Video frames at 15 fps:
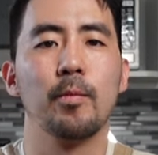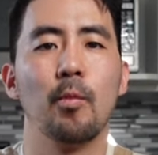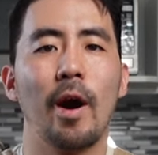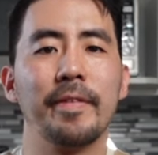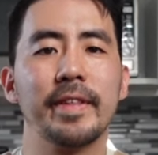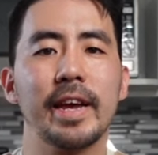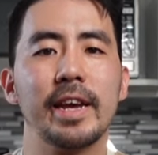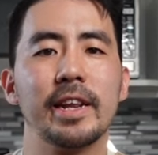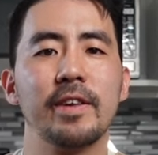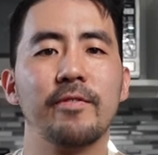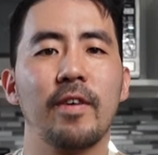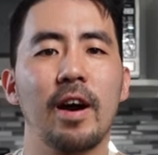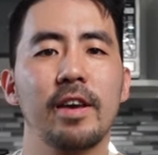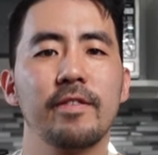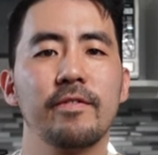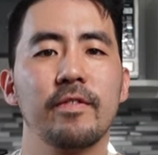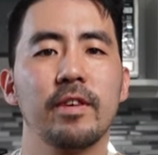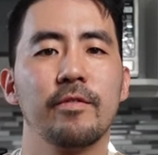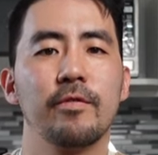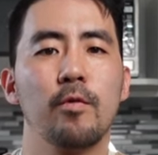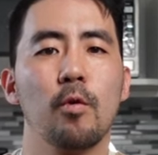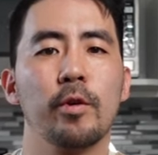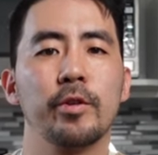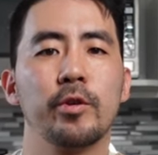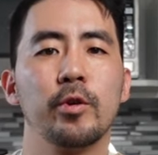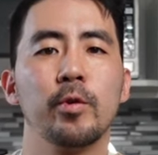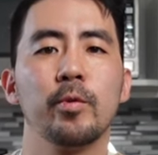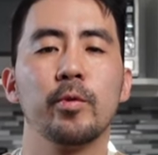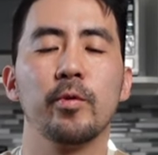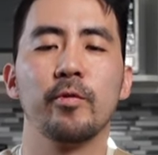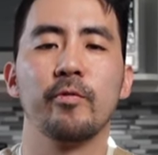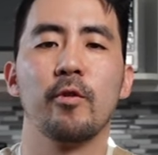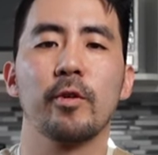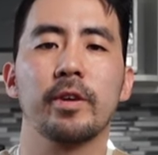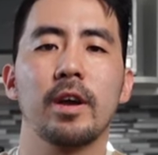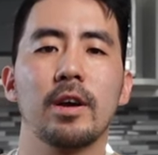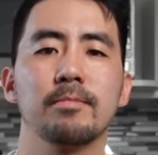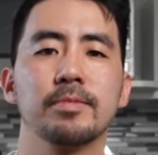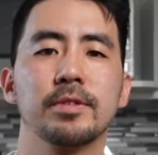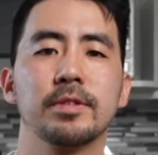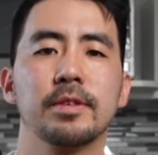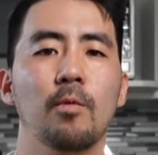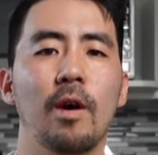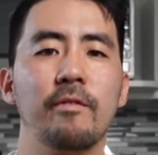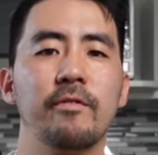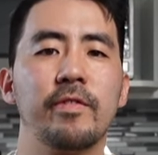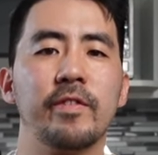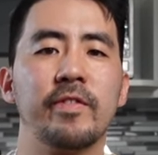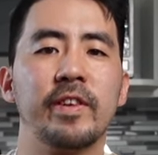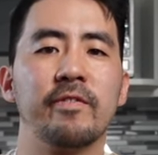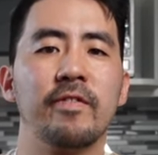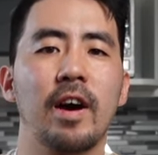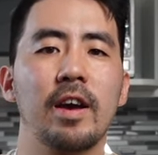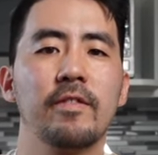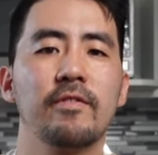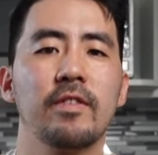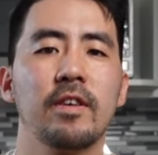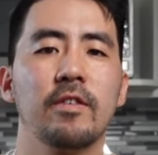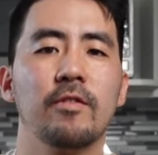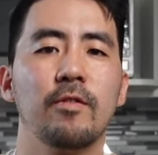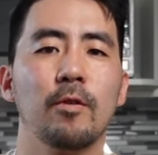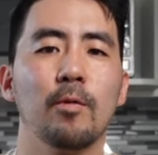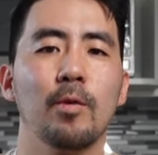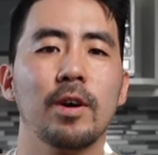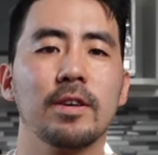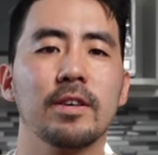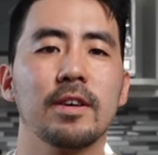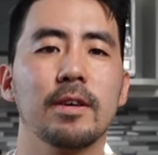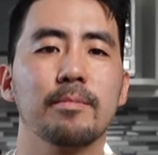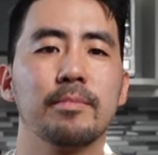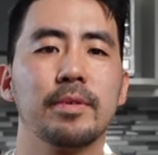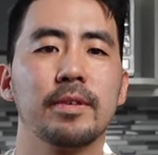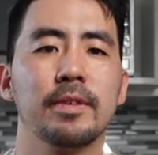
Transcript: 185 for 2 to 4 cups, 155 for 1 cup.